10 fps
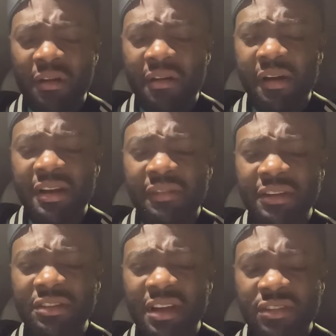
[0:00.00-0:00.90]
Corn have a
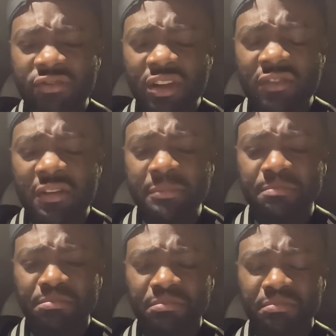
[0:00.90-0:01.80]
nice flavor.
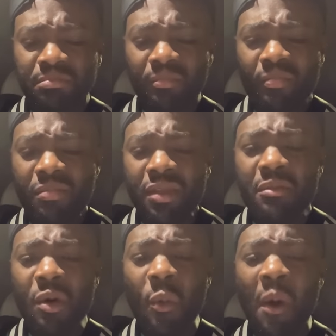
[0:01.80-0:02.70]

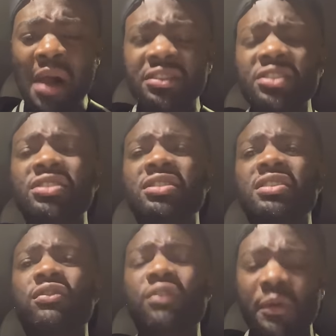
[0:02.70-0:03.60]
But why is it still
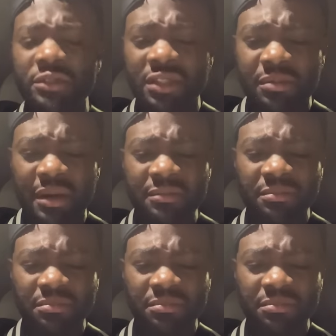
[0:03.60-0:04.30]
frozen, man?